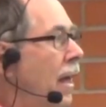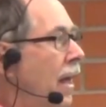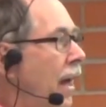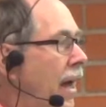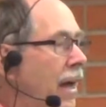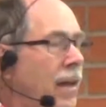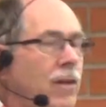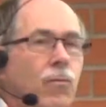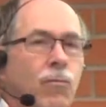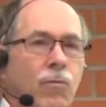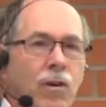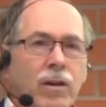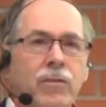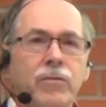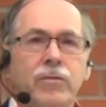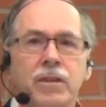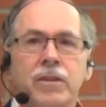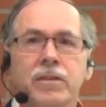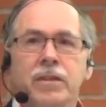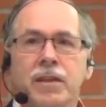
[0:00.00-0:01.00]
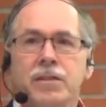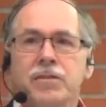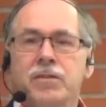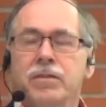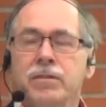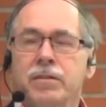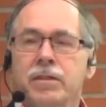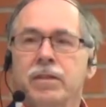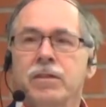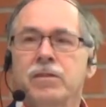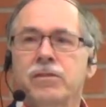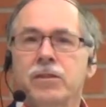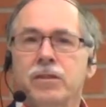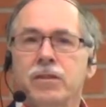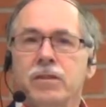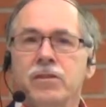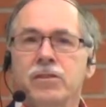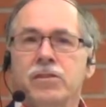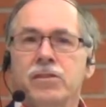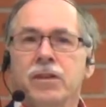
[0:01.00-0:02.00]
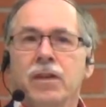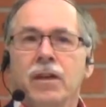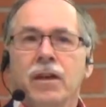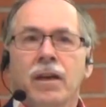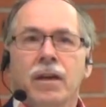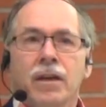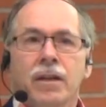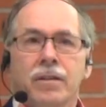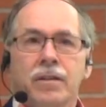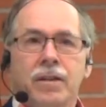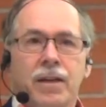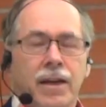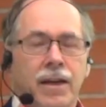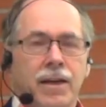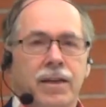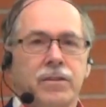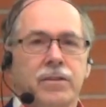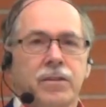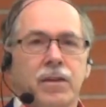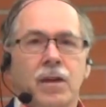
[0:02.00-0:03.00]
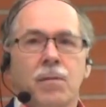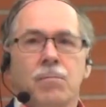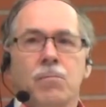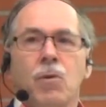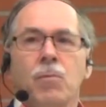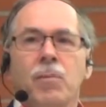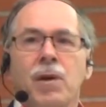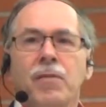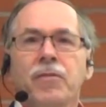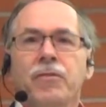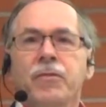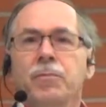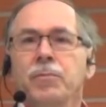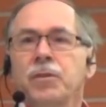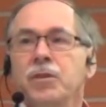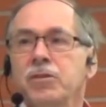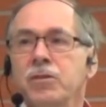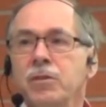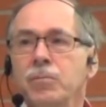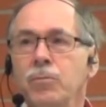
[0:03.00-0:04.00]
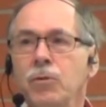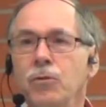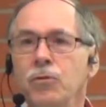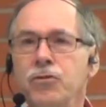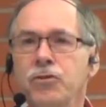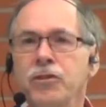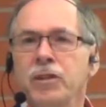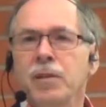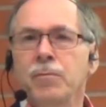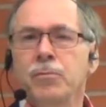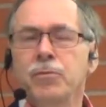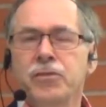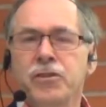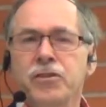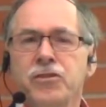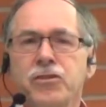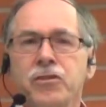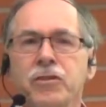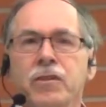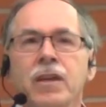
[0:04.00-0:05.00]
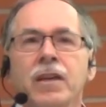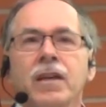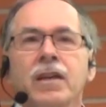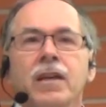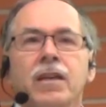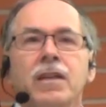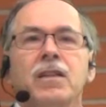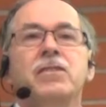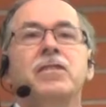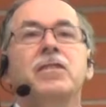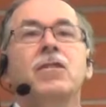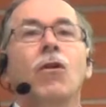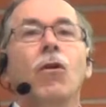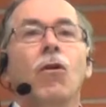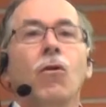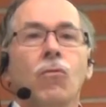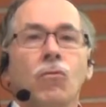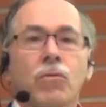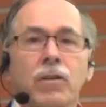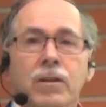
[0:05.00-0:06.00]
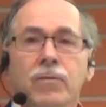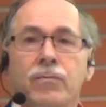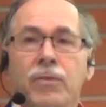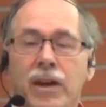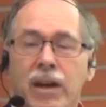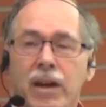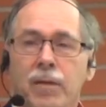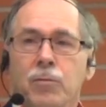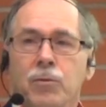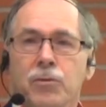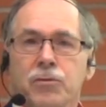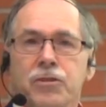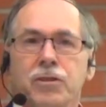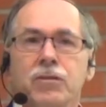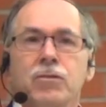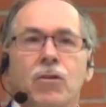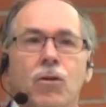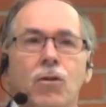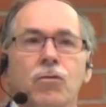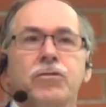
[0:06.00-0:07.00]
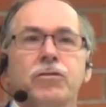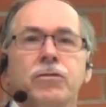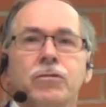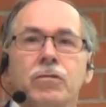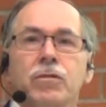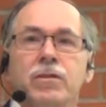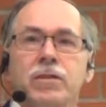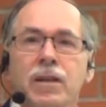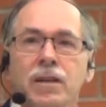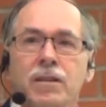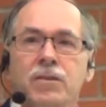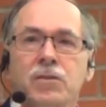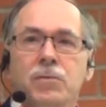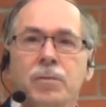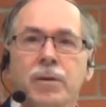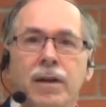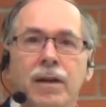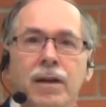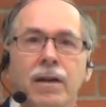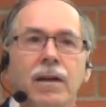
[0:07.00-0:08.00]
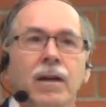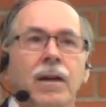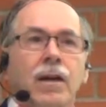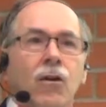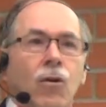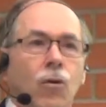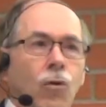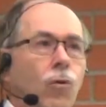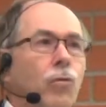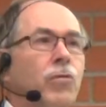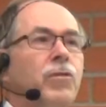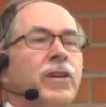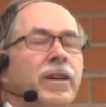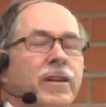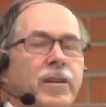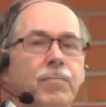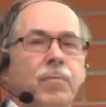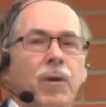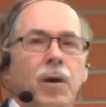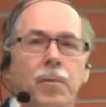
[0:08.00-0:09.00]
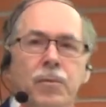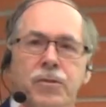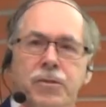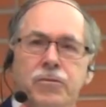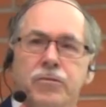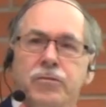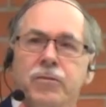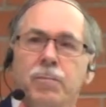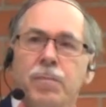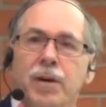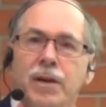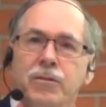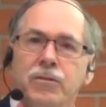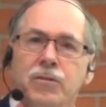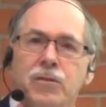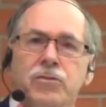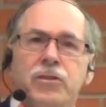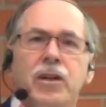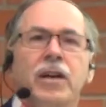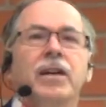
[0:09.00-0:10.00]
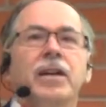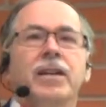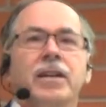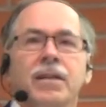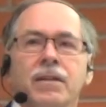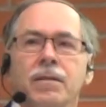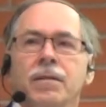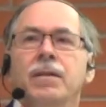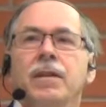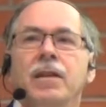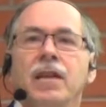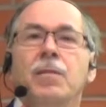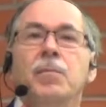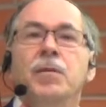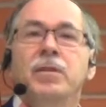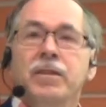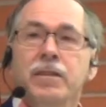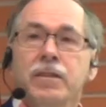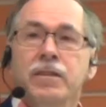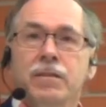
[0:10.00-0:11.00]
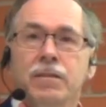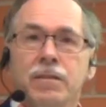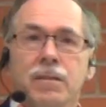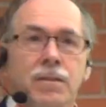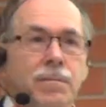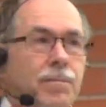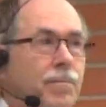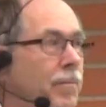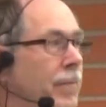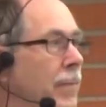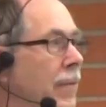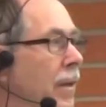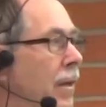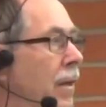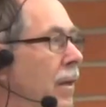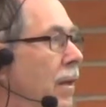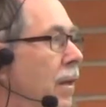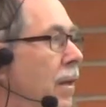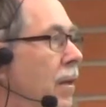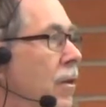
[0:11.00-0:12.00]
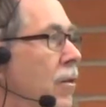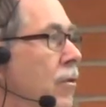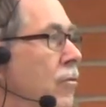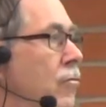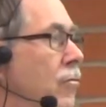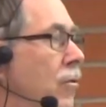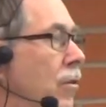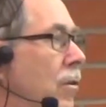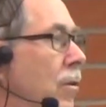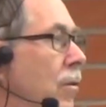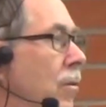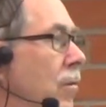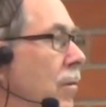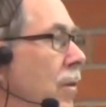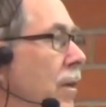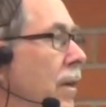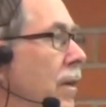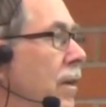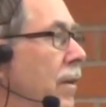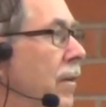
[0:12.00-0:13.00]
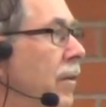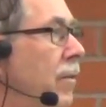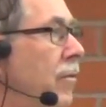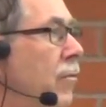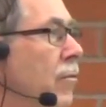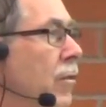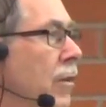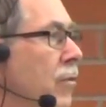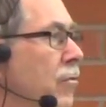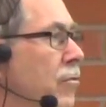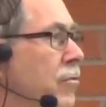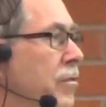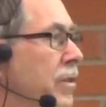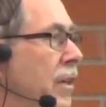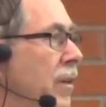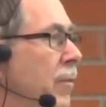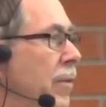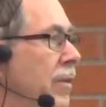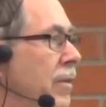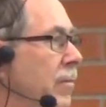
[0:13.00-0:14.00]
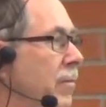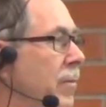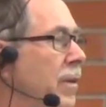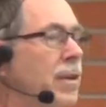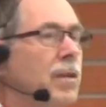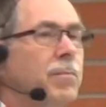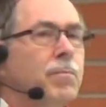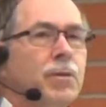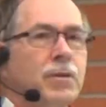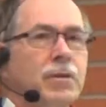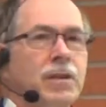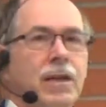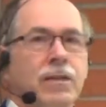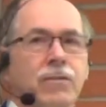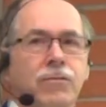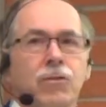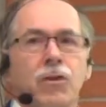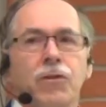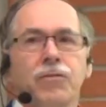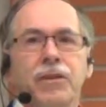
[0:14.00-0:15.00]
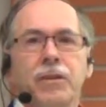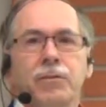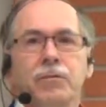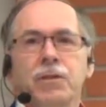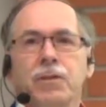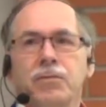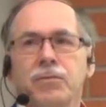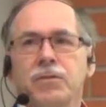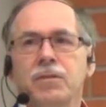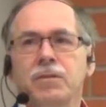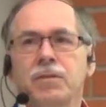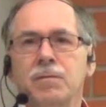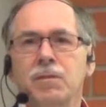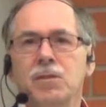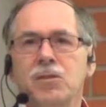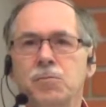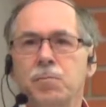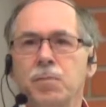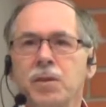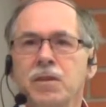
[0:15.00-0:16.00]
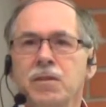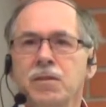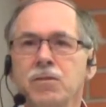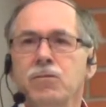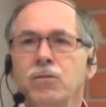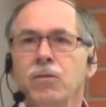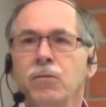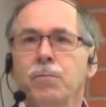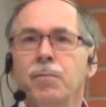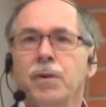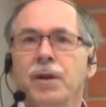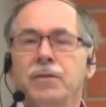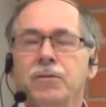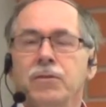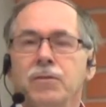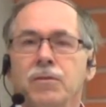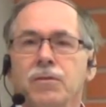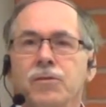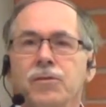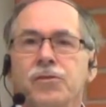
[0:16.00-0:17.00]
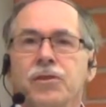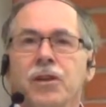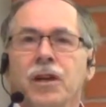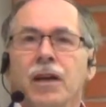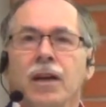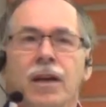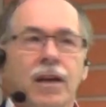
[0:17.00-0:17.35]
And one of the interesting things is that momentum distribution and position is the only variables that goes into this algebra. All the other properties of the particles are immaterial. So you can also say, wait a minute, but I thought there were different species of particles.